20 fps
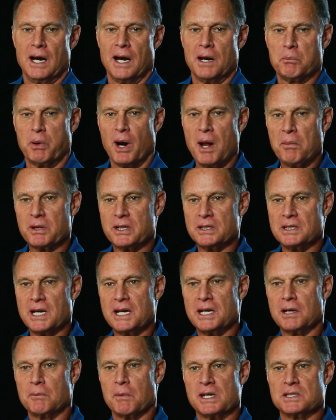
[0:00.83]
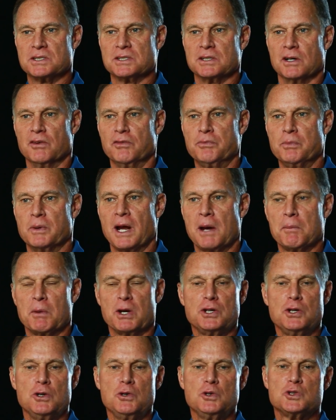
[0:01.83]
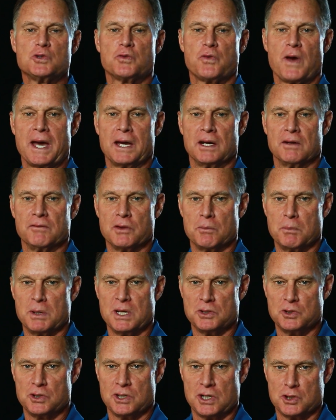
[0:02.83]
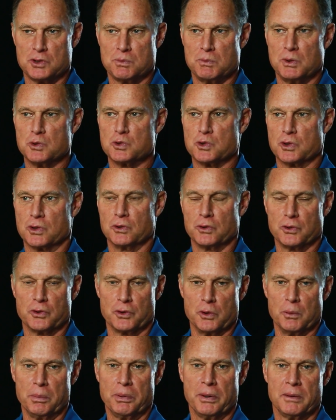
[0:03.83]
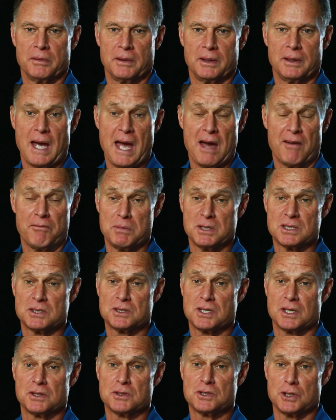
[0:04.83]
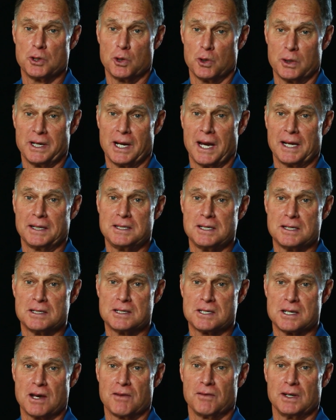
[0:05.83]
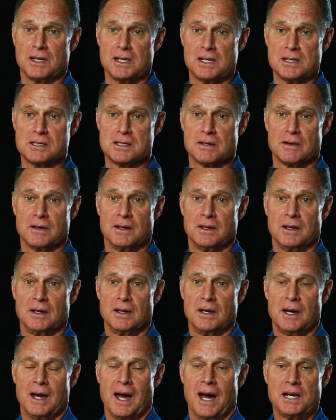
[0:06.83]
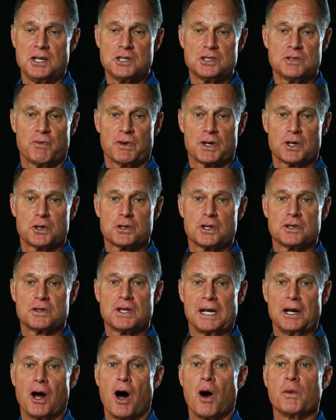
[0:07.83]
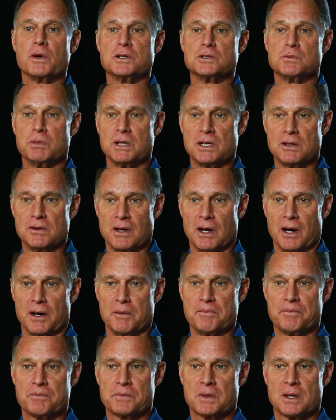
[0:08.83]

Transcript: I'm probably dating myself, but I'm a huge fan of the Bee Gees musical group, have been since the early 1970s. I just figured that they'd always be there.